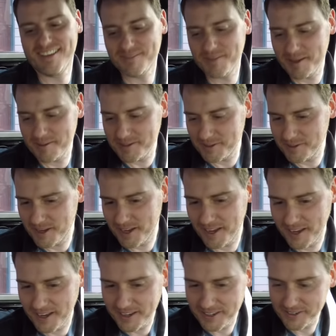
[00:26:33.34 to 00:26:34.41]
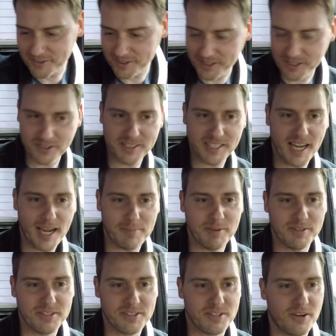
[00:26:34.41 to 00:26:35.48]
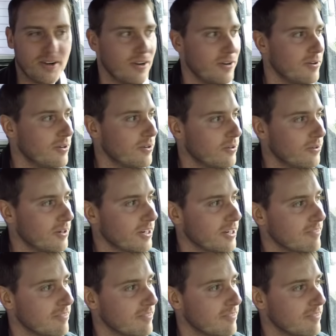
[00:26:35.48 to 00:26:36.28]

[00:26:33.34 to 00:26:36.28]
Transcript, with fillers: Maybe uh, you want to go tap on the starter real quick?